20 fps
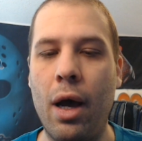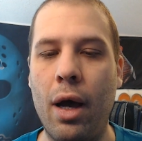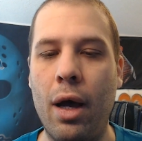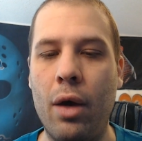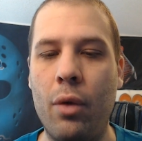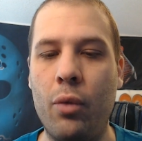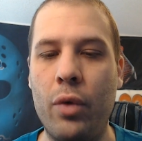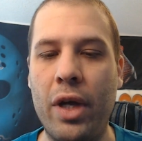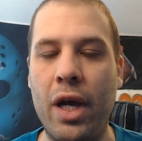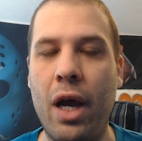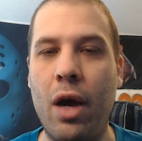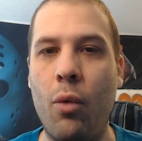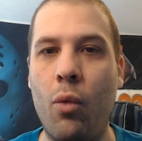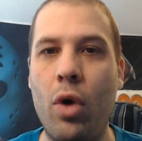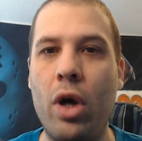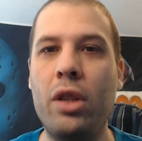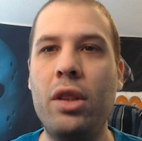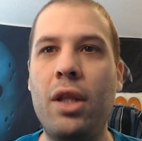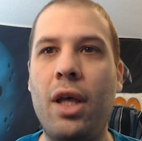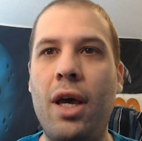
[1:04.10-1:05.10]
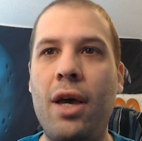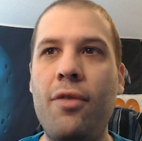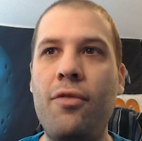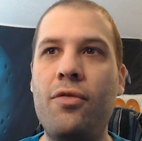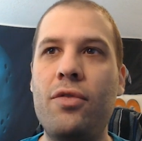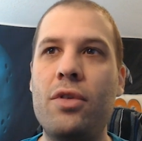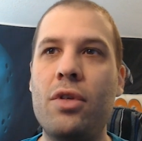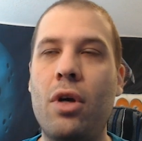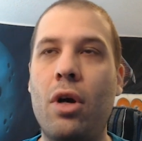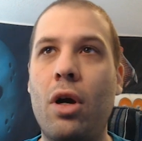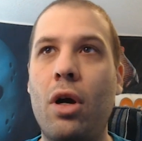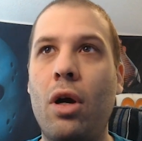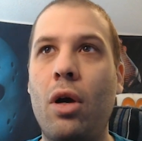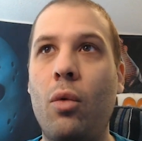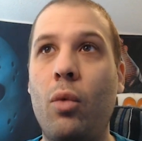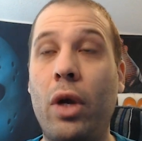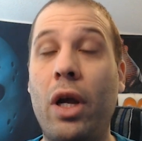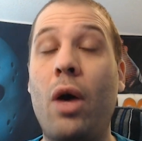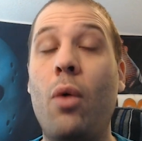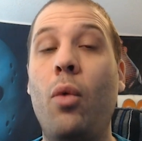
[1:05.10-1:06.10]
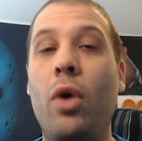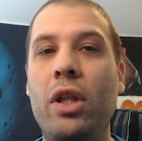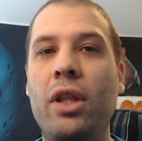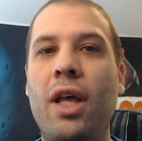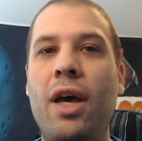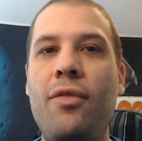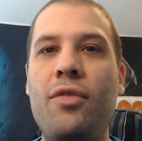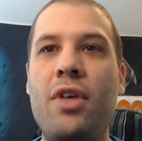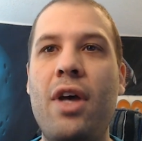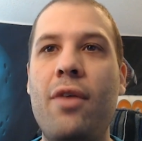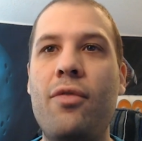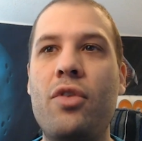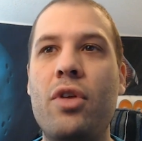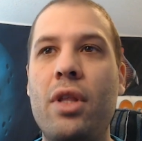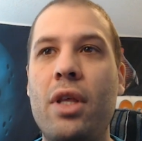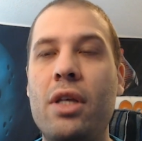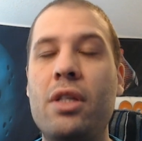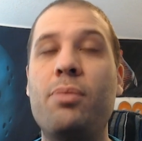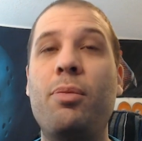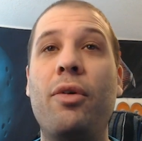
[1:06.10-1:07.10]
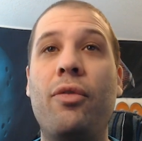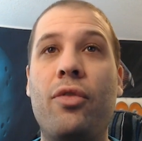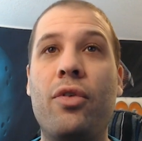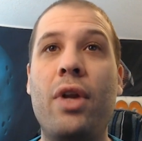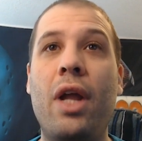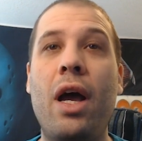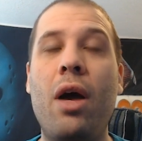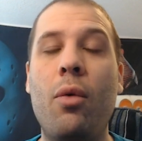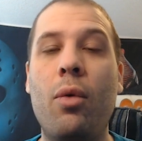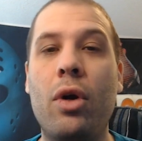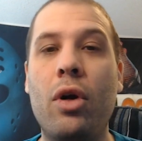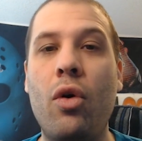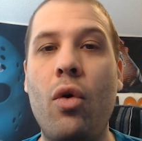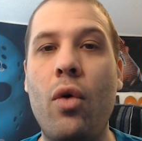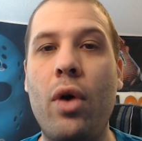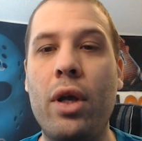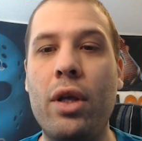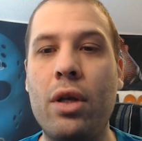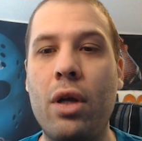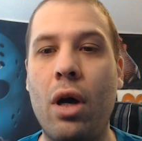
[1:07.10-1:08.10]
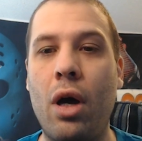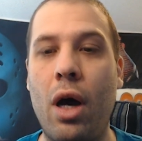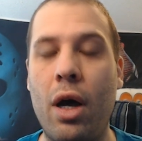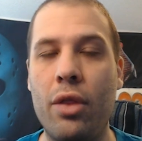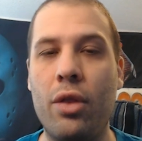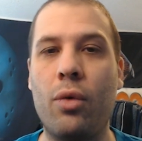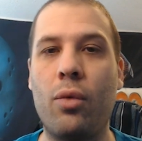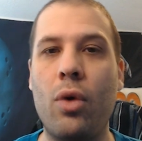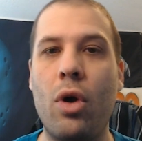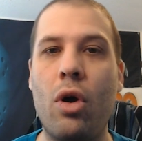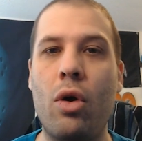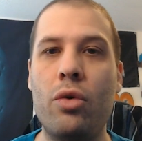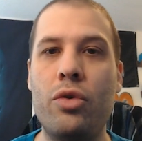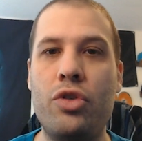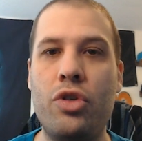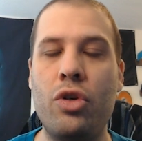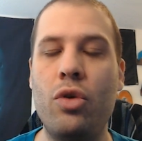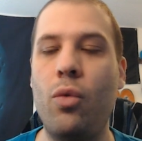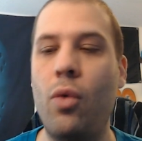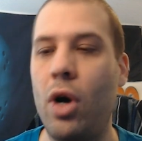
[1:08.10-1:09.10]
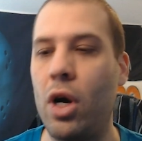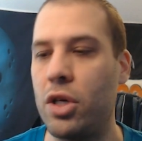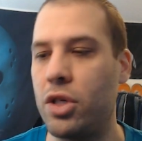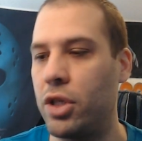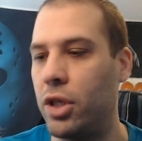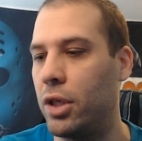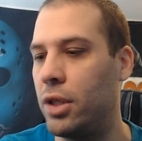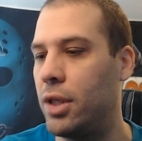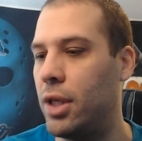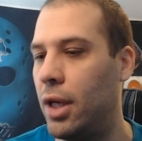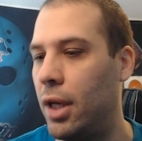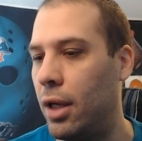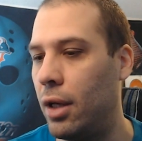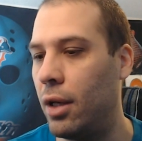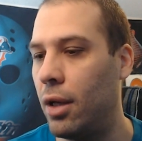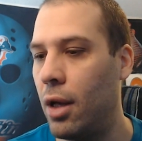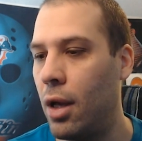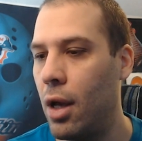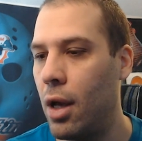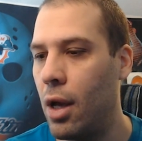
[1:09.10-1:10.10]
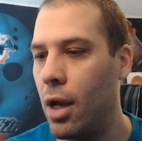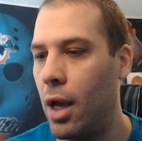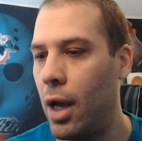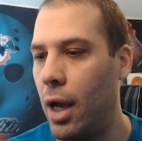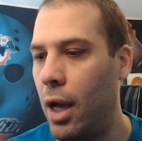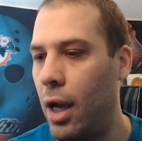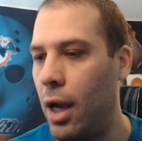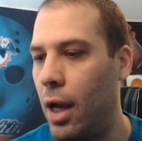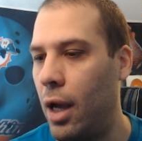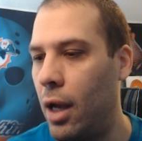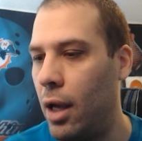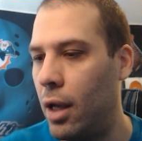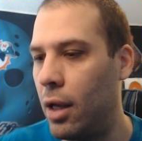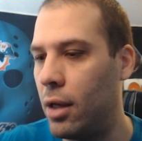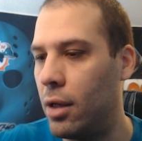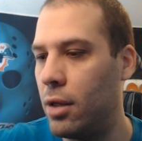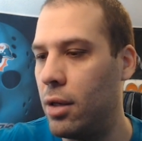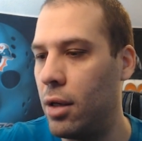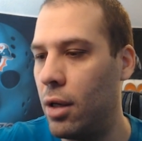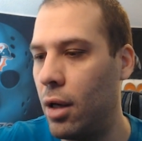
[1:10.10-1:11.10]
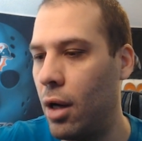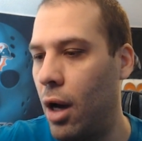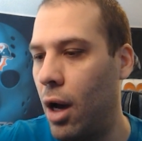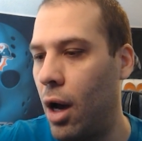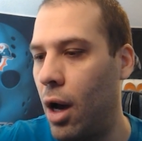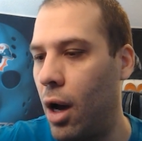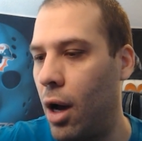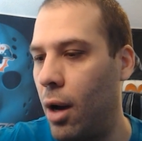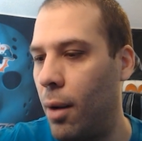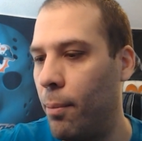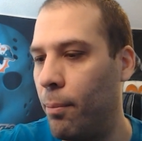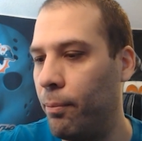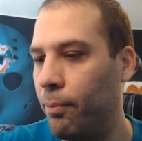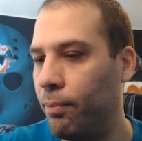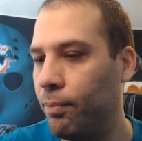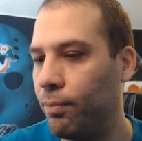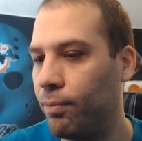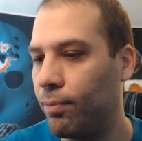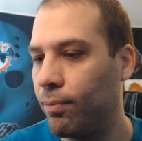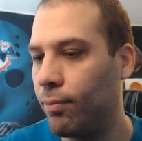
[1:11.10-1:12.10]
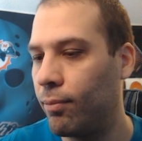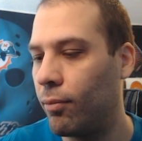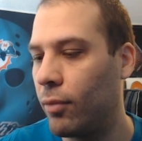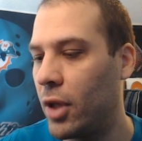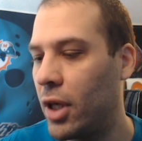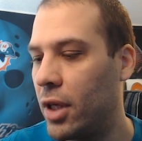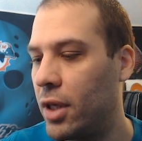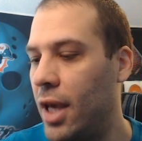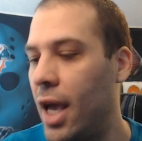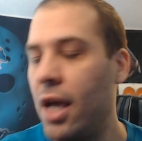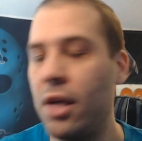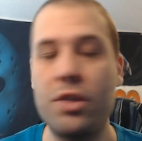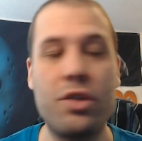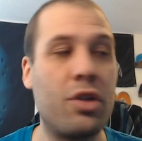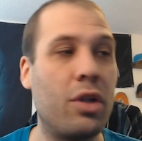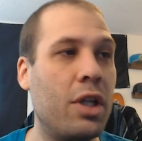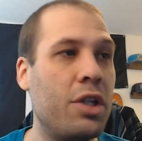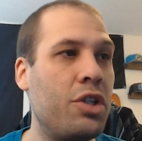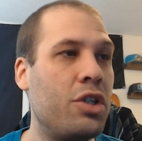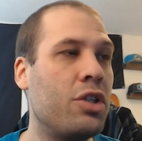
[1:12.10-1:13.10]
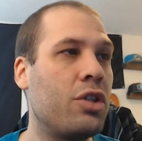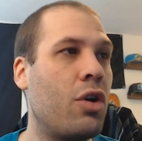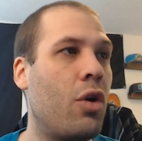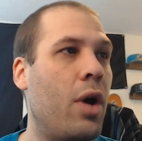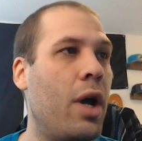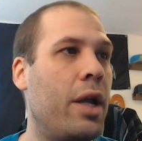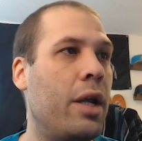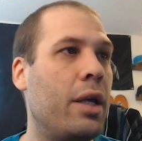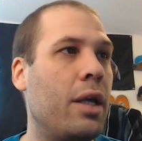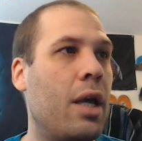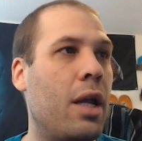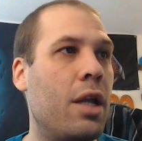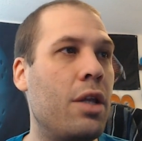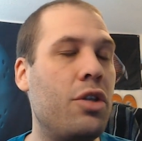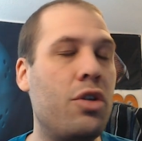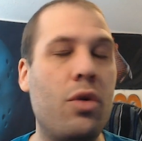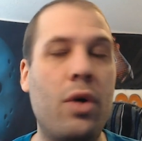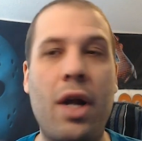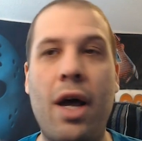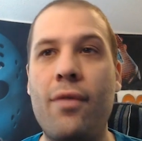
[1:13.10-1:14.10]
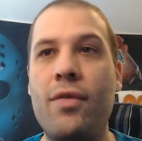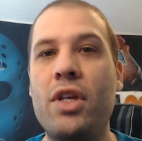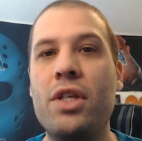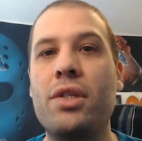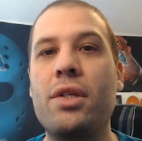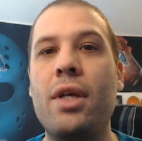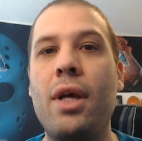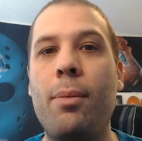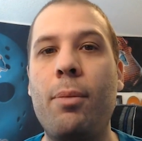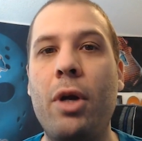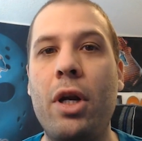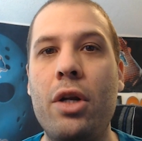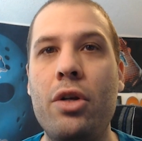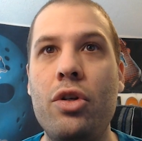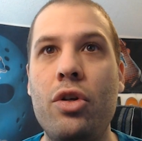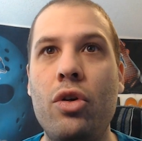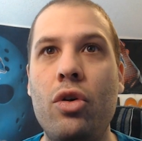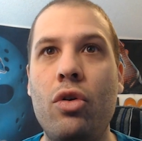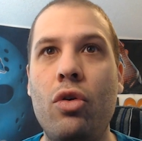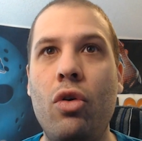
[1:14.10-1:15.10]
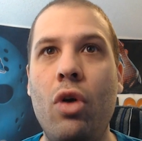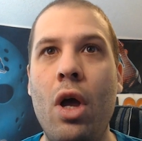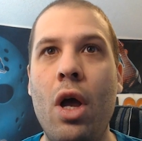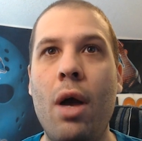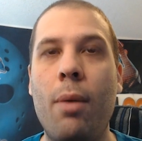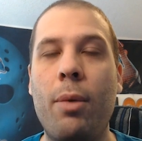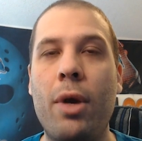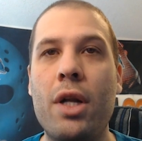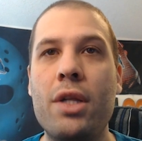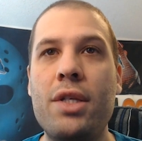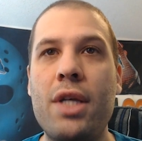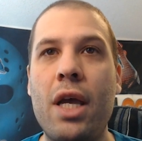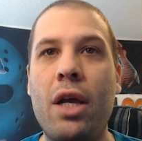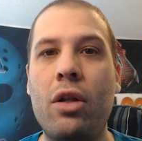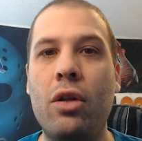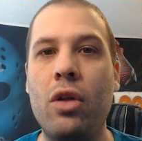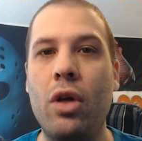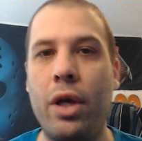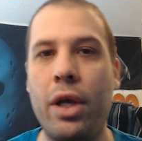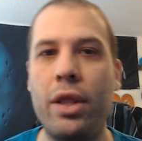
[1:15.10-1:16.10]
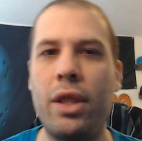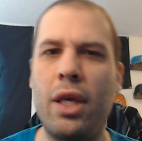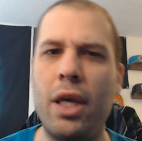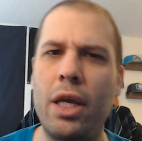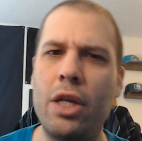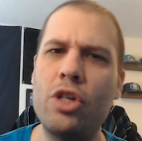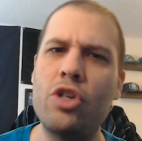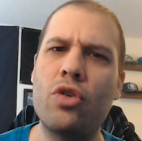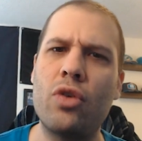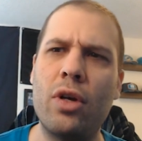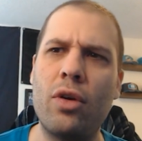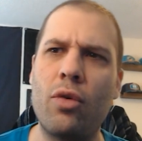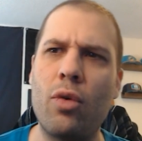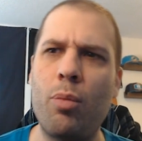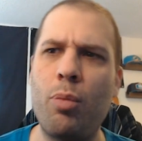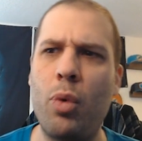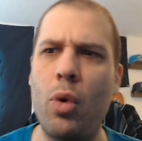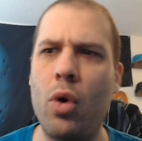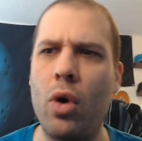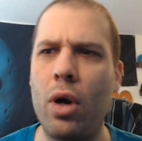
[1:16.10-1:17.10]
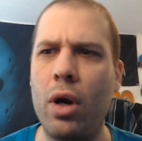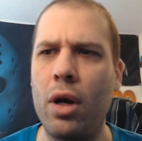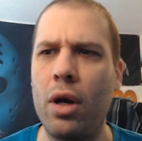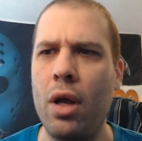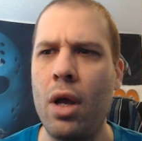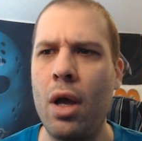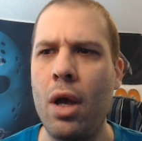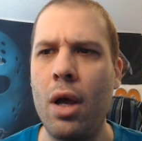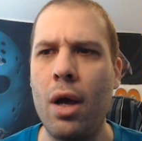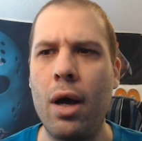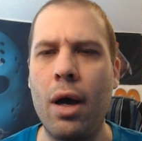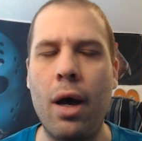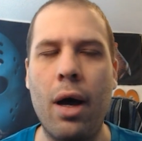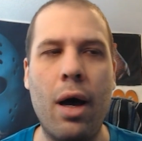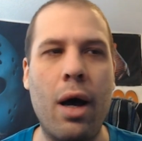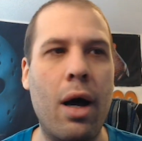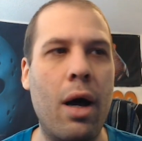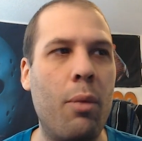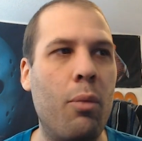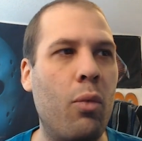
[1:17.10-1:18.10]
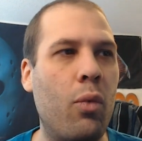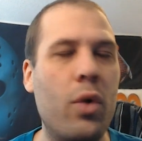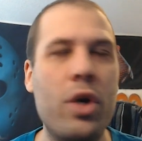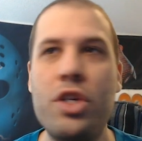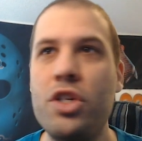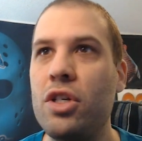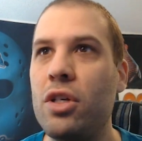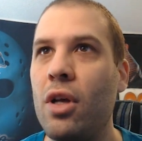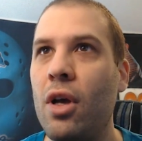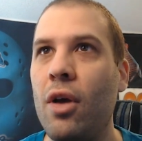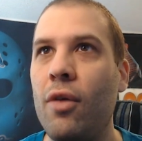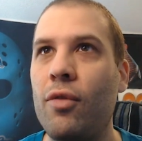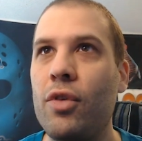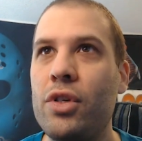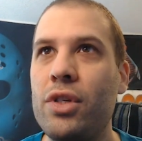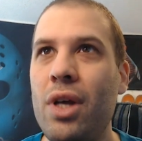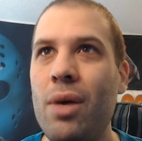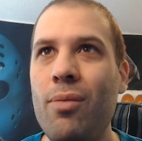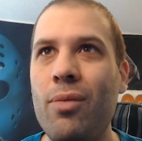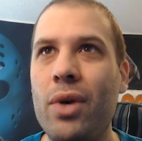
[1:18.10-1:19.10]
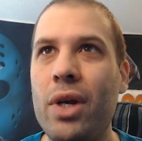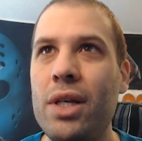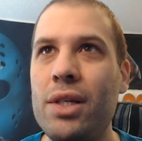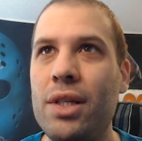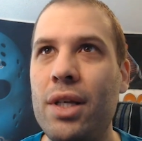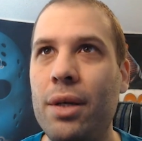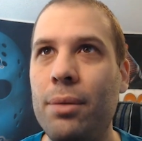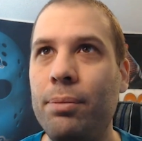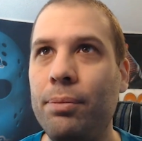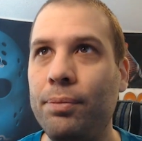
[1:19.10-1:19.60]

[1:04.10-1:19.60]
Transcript: we got one left after this, but for now we're going on the road to Washington, and so let's just go ahead and get into it. Obviously, I'm gonna take a look at the injury report, which for some reason,